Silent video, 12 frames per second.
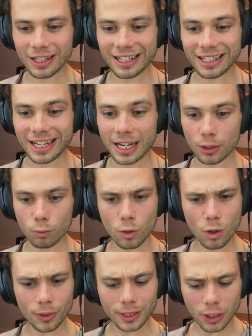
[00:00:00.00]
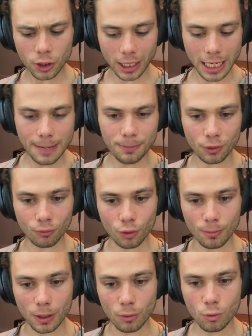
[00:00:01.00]
then yes. Whoa, there's actually heaps of
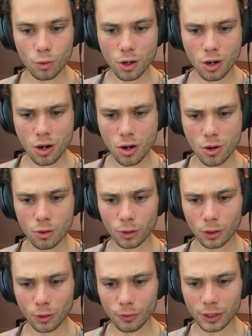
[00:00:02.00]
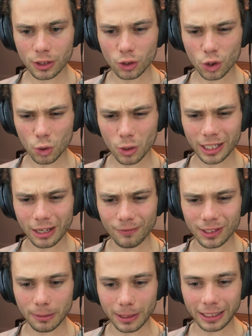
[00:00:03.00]
room there. Whoa, look at all this. Surely I can
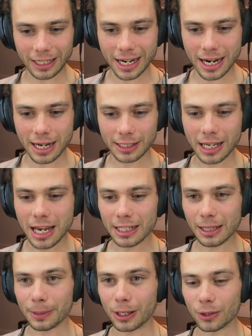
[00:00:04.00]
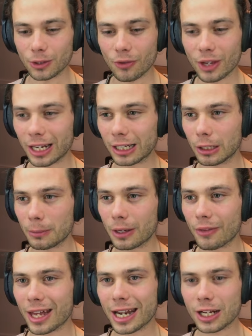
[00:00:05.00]
fit something. Yes, something else on there. A little bit
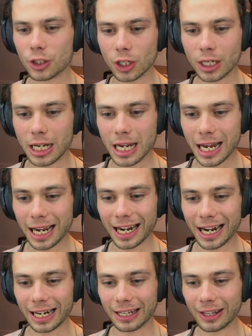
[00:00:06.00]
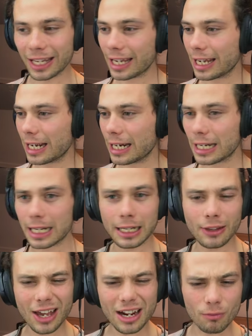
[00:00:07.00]
of that action. And then
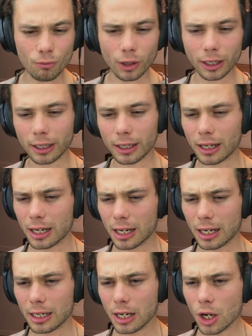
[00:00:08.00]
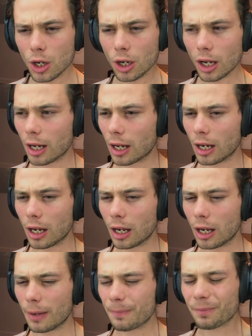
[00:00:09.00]
in that regard,
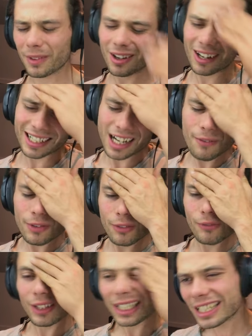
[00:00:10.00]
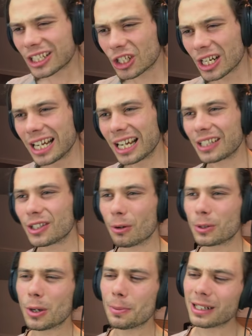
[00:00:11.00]
I can't fit a village, and so I
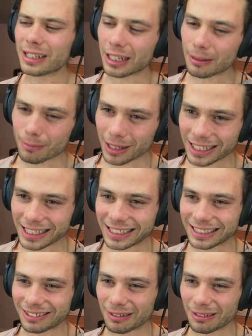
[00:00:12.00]
was hoping to get a monkey